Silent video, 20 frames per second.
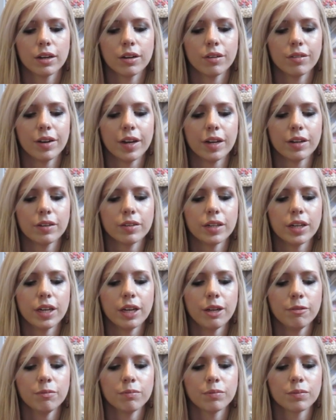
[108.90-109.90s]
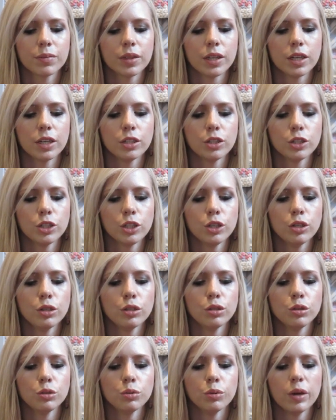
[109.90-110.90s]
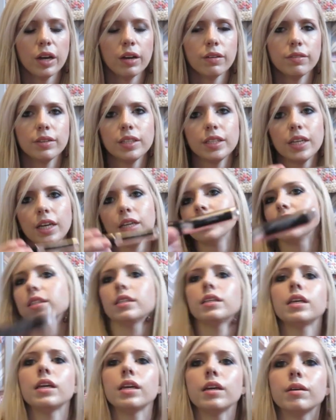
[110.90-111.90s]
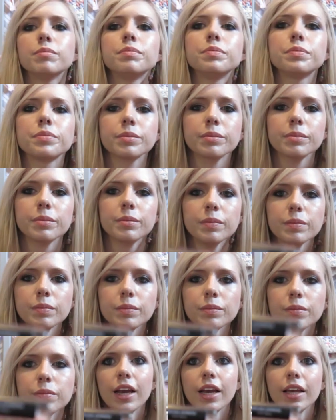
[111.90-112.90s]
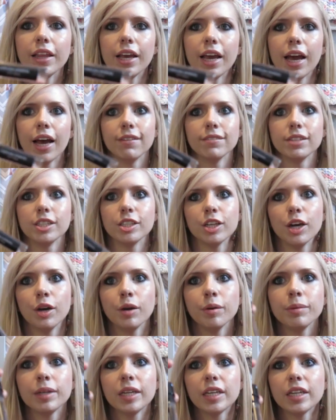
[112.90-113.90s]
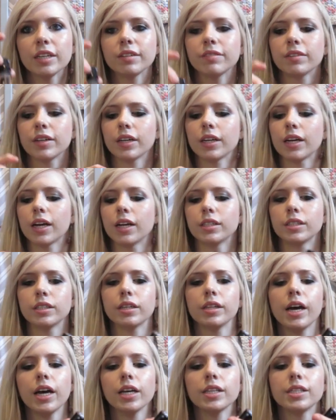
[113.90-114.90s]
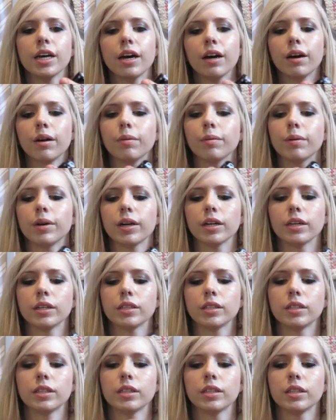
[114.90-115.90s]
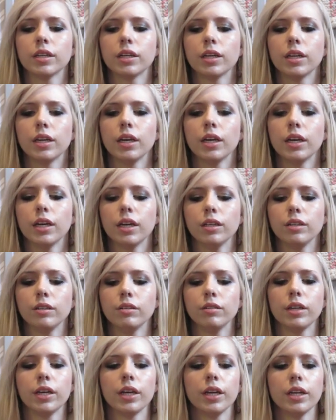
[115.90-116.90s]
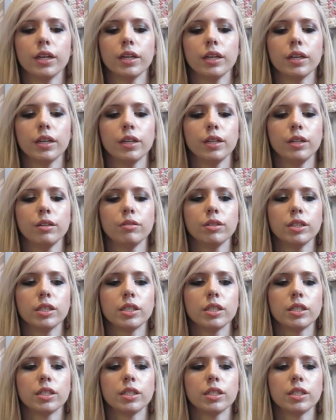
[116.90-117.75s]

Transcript: Herrera 212 Sexy. And they have so many different kinds. So that's how it works. And you can keep